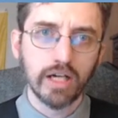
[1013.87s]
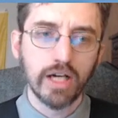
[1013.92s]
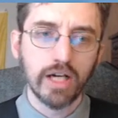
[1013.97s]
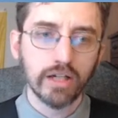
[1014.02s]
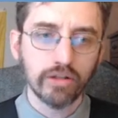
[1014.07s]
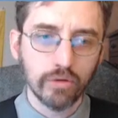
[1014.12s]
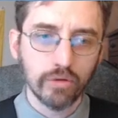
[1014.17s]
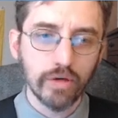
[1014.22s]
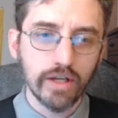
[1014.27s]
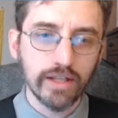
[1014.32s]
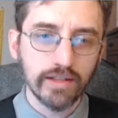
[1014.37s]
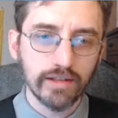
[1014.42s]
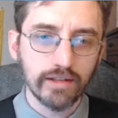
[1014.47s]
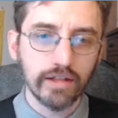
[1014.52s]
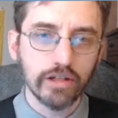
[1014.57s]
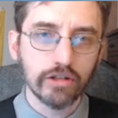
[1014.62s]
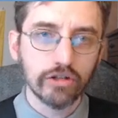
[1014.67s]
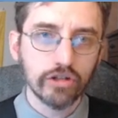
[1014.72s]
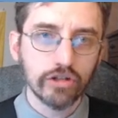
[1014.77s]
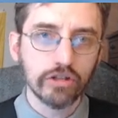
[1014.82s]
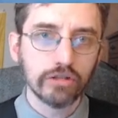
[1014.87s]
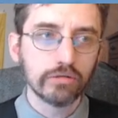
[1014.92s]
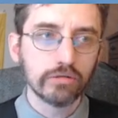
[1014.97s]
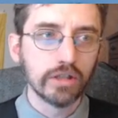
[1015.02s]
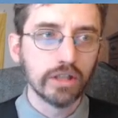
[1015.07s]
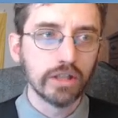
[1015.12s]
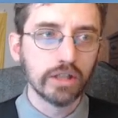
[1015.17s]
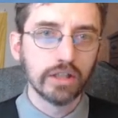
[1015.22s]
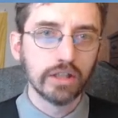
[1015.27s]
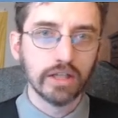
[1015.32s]
coins in there too,
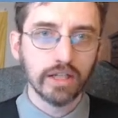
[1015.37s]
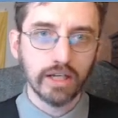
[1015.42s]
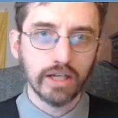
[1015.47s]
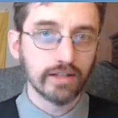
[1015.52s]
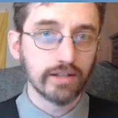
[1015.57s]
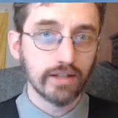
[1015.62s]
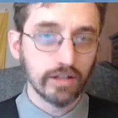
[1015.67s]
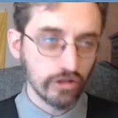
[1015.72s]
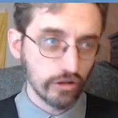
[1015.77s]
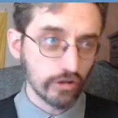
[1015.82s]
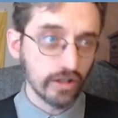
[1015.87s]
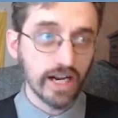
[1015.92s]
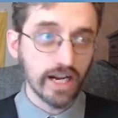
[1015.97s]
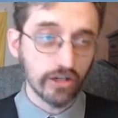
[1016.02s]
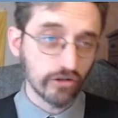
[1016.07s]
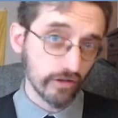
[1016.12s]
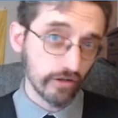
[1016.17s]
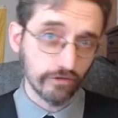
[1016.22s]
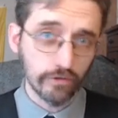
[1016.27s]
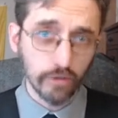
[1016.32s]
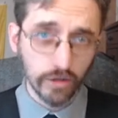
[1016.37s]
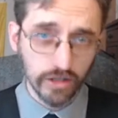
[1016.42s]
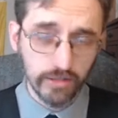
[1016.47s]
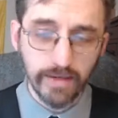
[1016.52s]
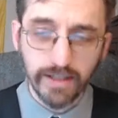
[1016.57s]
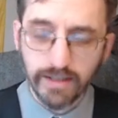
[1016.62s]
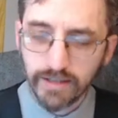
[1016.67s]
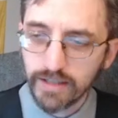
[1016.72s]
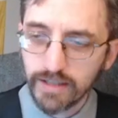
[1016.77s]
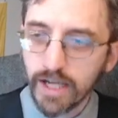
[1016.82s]
because you could actually afford them
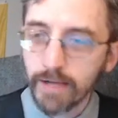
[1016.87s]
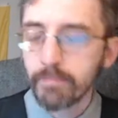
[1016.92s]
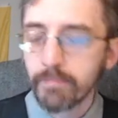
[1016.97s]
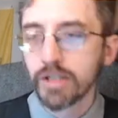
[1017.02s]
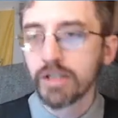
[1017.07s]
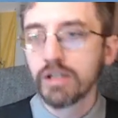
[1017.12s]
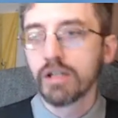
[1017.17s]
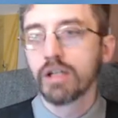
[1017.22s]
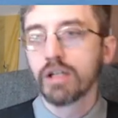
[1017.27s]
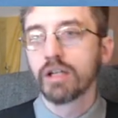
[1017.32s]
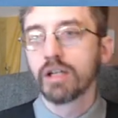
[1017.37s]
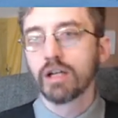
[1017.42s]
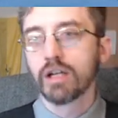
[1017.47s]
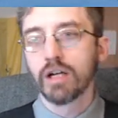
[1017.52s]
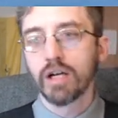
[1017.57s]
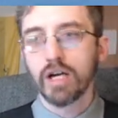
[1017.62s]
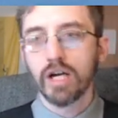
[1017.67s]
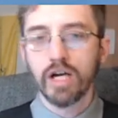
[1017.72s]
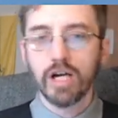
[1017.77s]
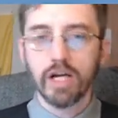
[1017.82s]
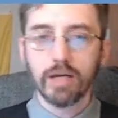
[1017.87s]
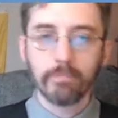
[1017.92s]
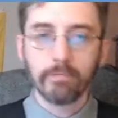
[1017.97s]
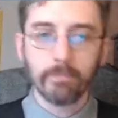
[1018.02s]
at the time. I